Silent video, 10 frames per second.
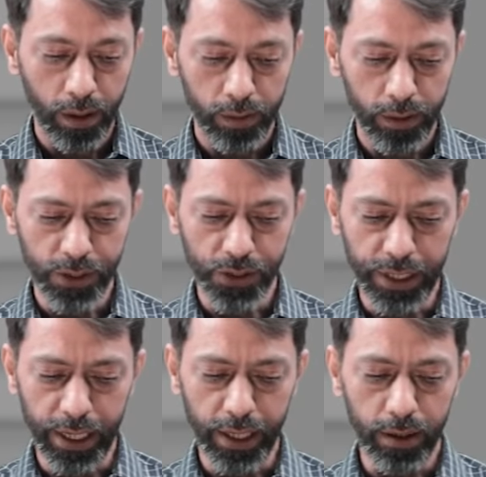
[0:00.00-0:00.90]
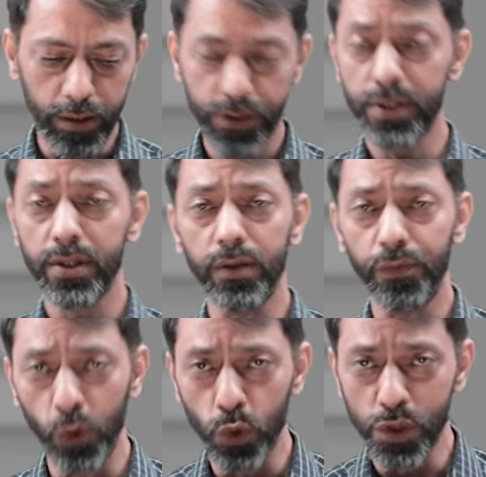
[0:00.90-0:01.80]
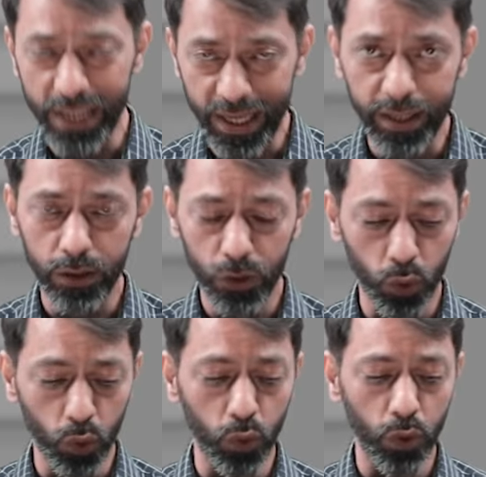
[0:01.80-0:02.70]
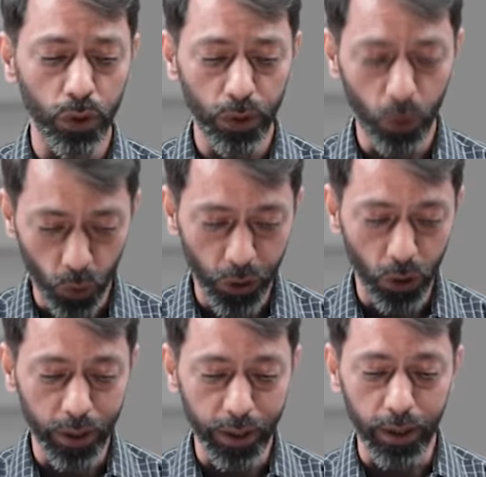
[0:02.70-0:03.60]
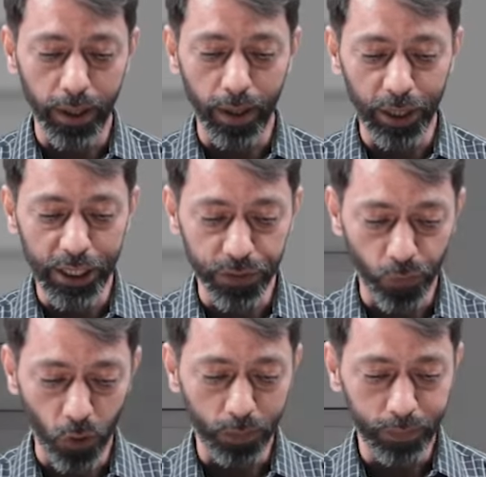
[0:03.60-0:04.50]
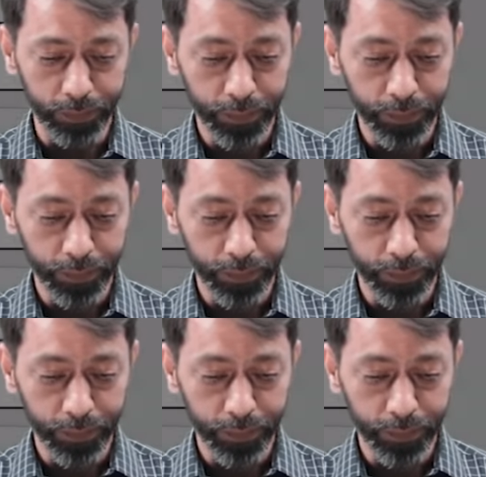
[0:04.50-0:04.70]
This takes a few seconds to load your application form.